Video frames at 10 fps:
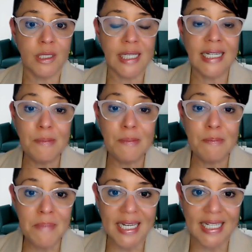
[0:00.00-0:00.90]
and
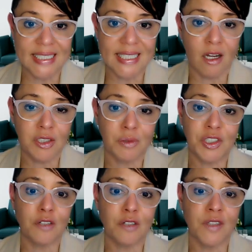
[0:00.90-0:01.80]
committees that also
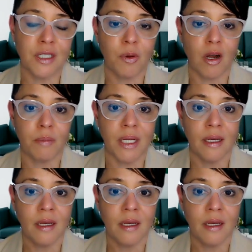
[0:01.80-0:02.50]
serve the department